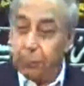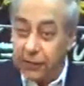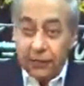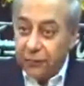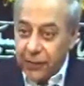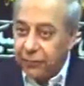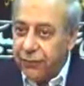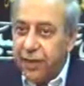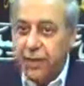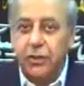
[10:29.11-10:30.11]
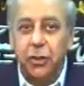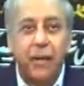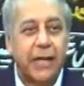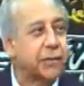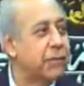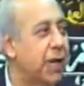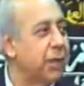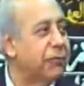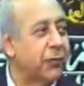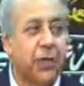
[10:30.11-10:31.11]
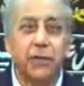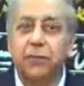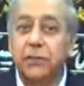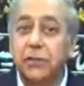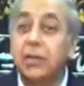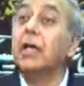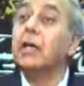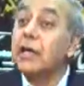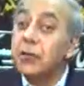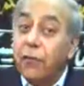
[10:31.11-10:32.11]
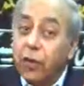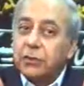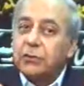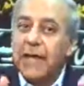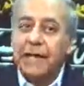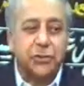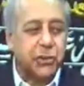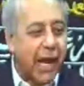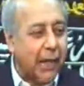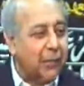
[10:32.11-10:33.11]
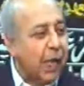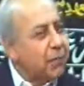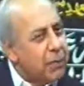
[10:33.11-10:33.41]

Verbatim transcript: But if evening is your better time for any reason, devote that time.